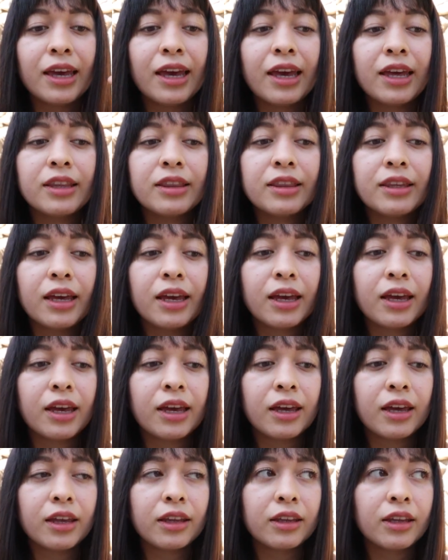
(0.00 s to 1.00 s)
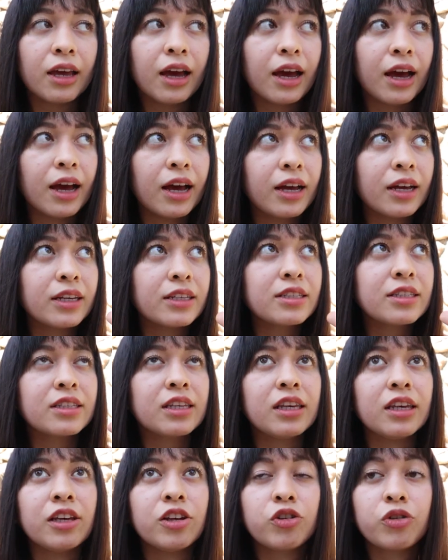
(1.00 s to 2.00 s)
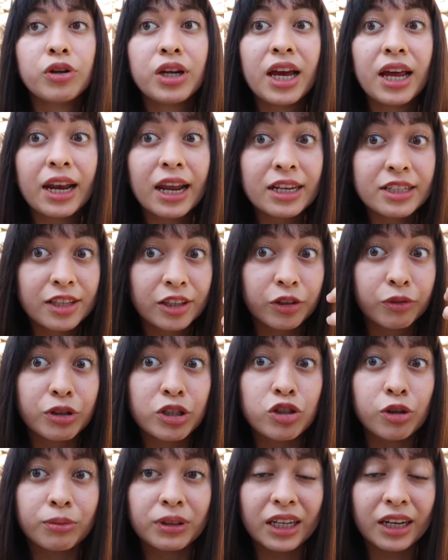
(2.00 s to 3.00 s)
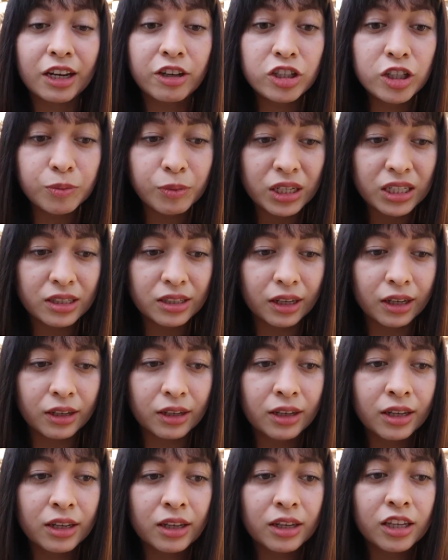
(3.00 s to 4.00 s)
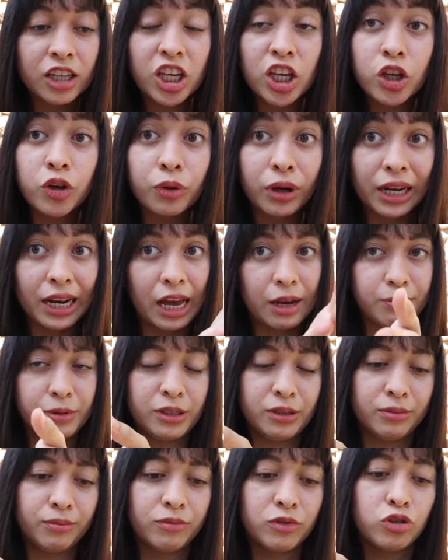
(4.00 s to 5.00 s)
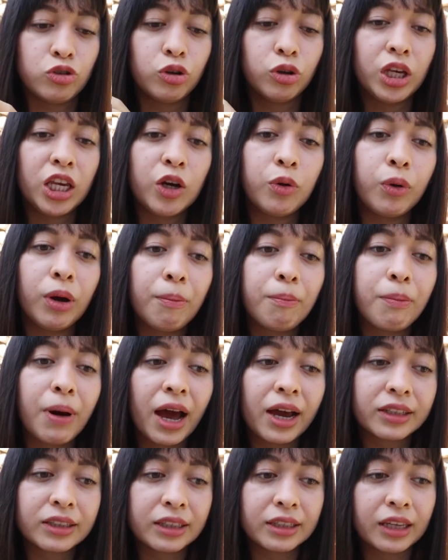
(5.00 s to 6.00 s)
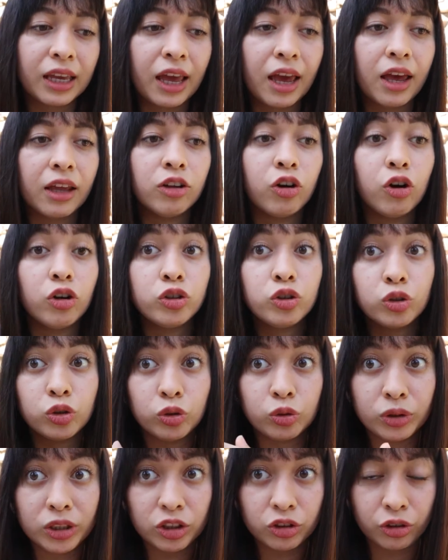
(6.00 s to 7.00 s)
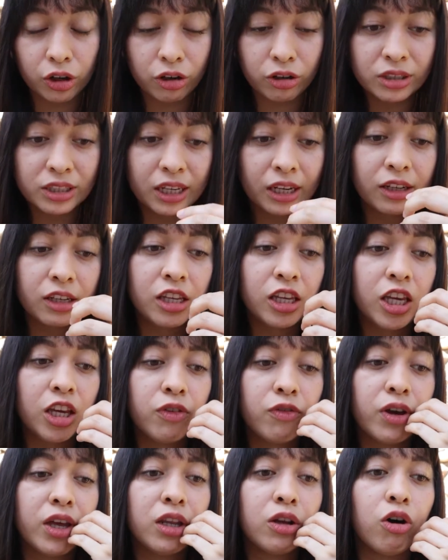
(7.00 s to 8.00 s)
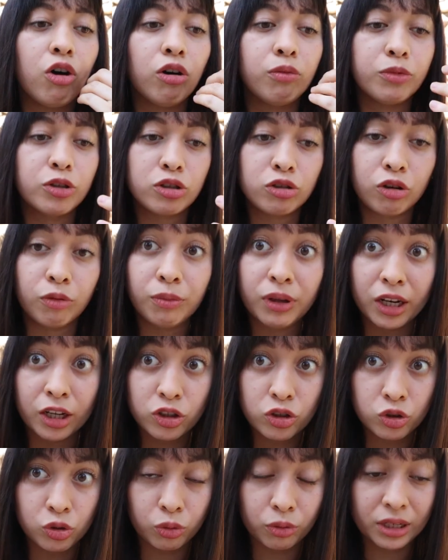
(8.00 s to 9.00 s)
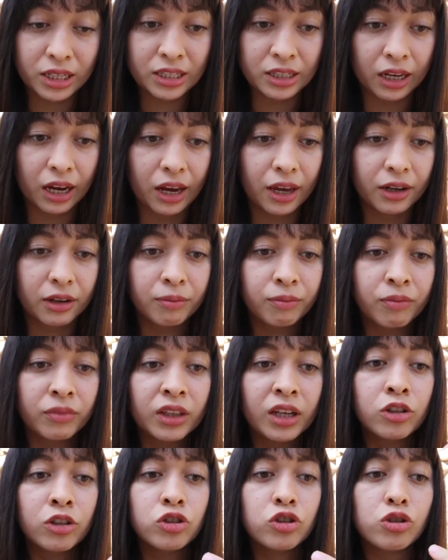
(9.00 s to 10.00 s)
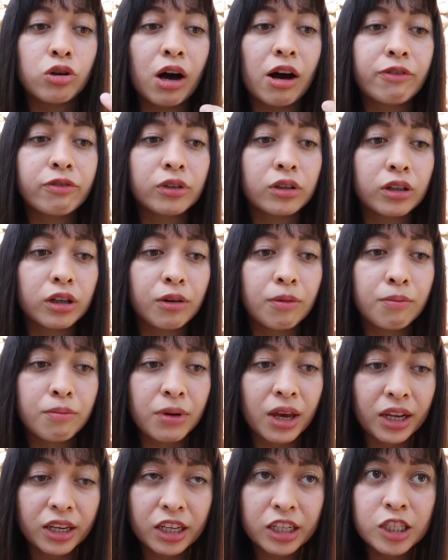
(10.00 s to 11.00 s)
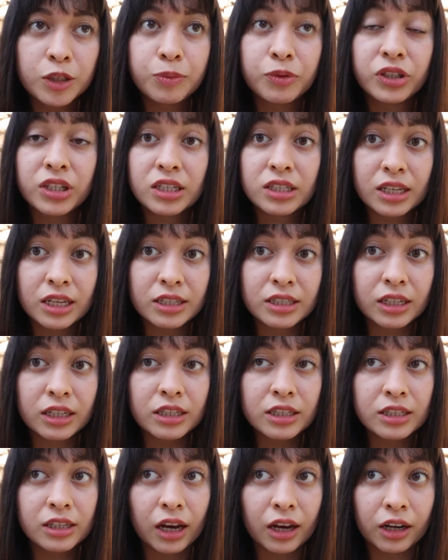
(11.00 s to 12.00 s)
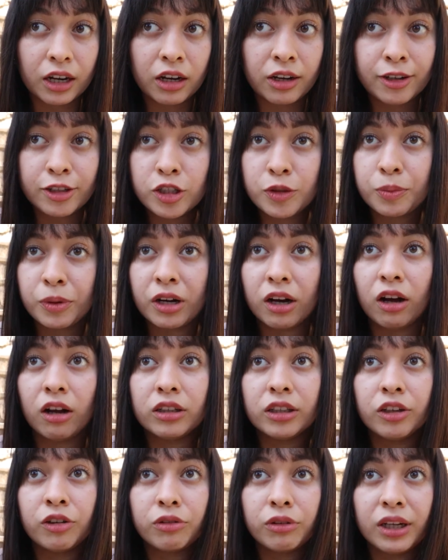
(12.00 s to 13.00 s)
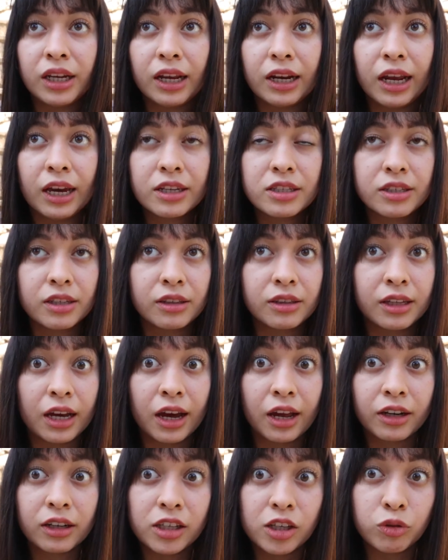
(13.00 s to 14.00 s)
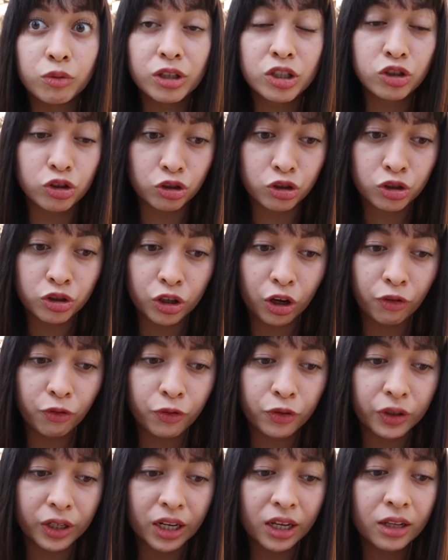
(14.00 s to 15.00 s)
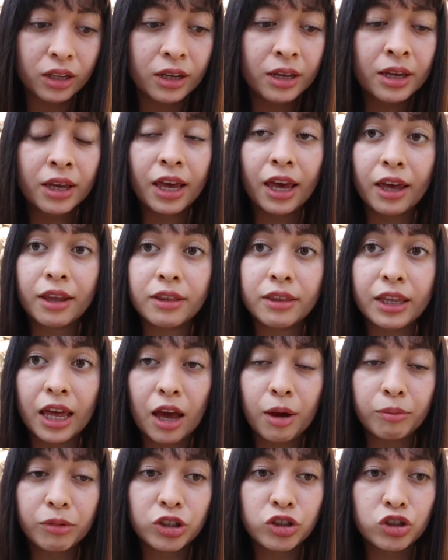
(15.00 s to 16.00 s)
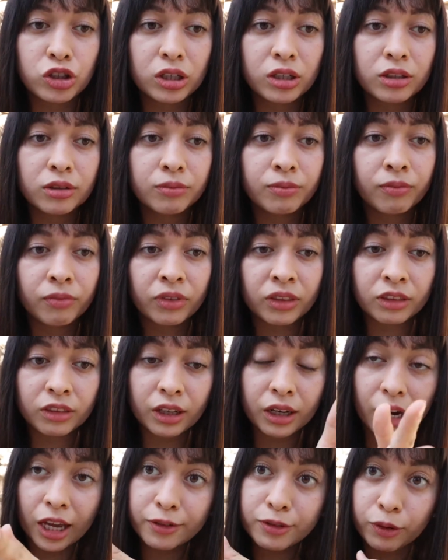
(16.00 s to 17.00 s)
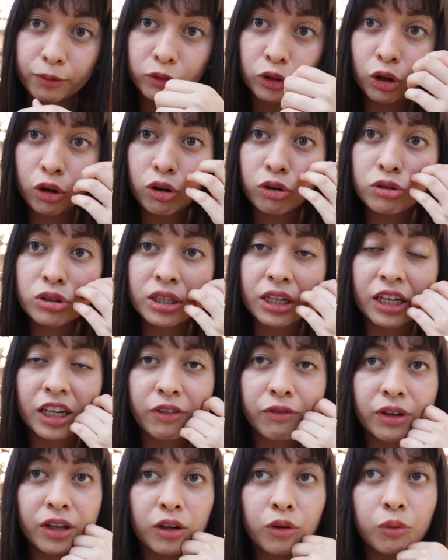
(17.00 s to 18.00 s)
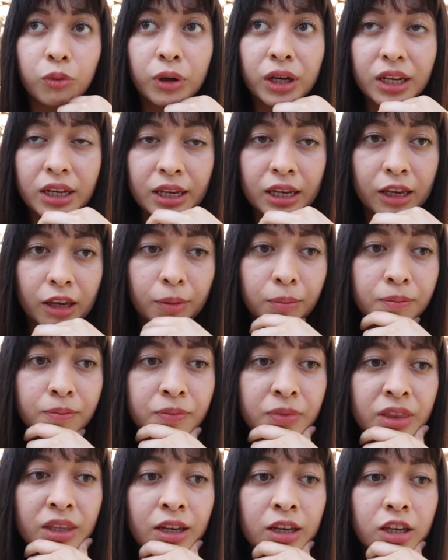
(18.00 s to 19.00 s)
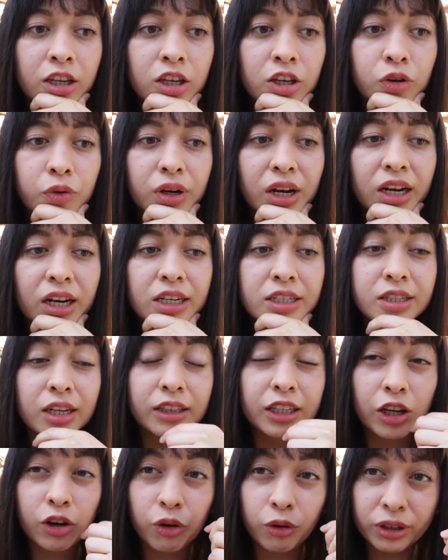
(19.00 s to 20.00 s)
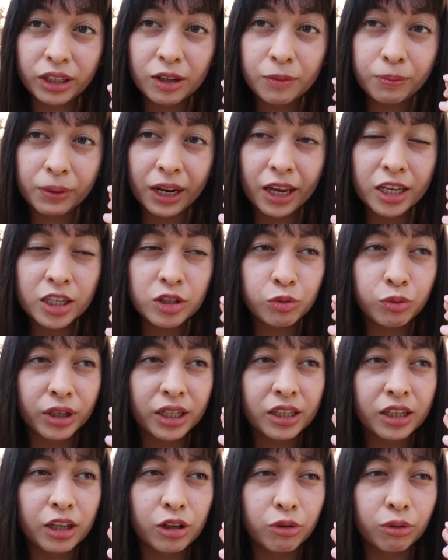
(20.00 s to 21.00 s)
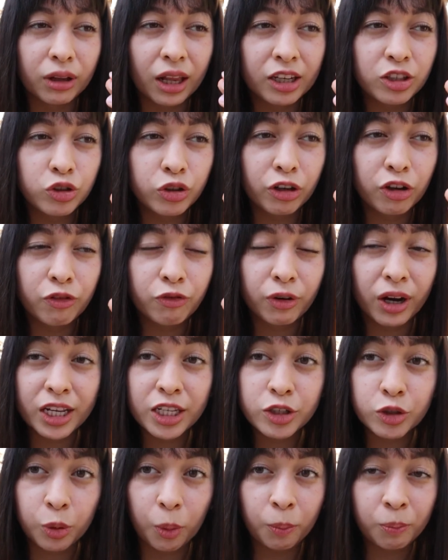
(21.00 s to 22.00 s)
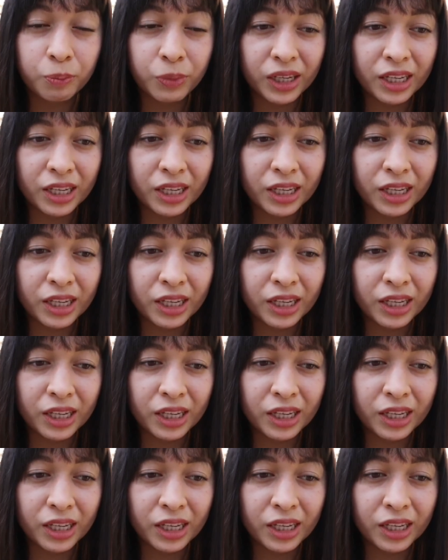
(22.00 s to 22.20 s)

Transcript: And then as he realized there was something else missing, he relapsed. So he went back again onto doing drugs and he even almost committed suicide. So after many experiences inside a hospital and realizing that he was just suffering and damaging the lives of those living with him, he realized that the only place where he could actually find some